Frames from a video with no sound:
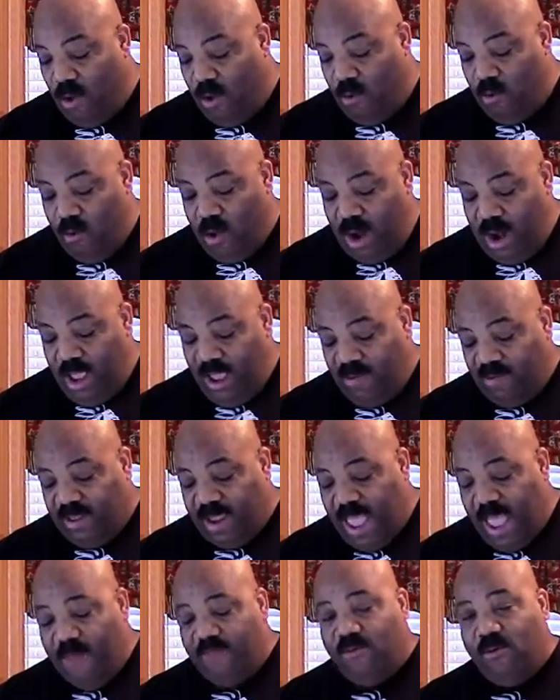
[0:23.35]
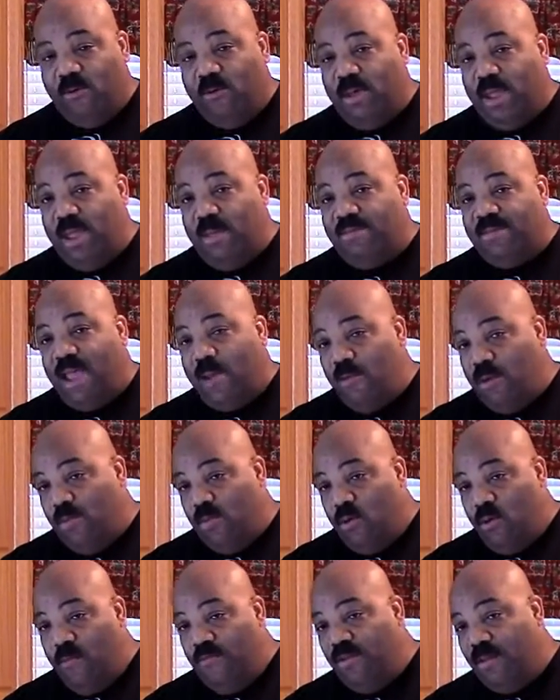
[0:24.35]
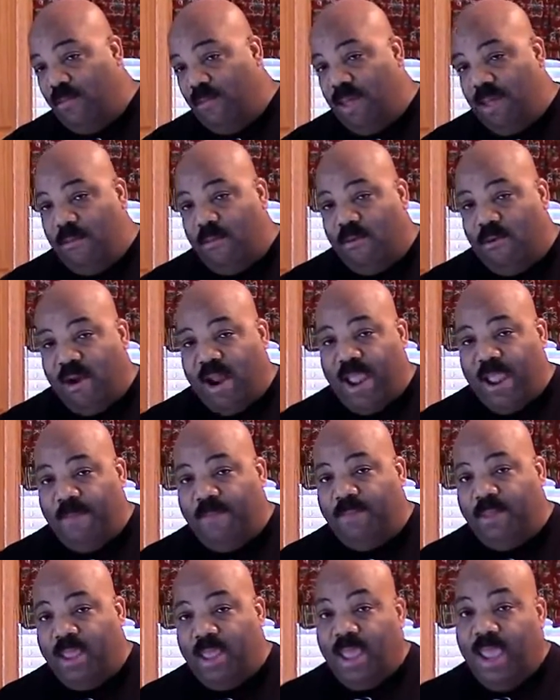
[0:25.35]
On one of these slabs of ribs, I removed the membrane,